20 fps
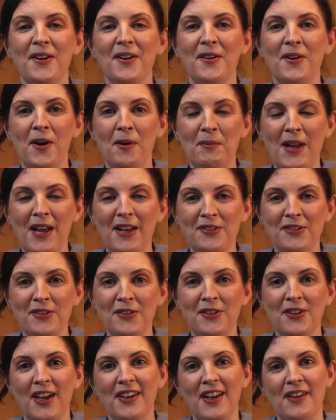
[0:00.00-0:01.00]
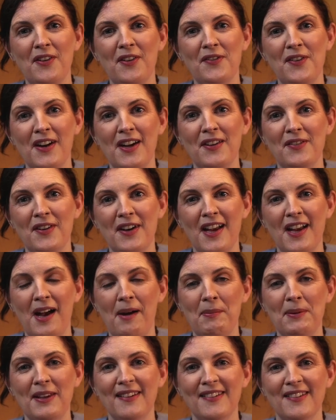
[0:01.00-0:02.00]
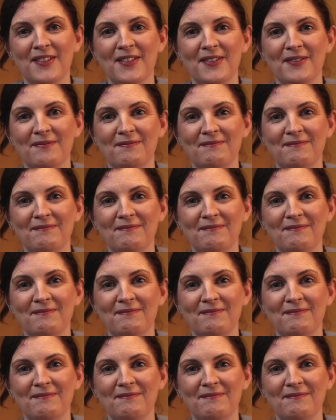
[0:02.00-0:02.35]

God bless you and have a very, very happy Easter.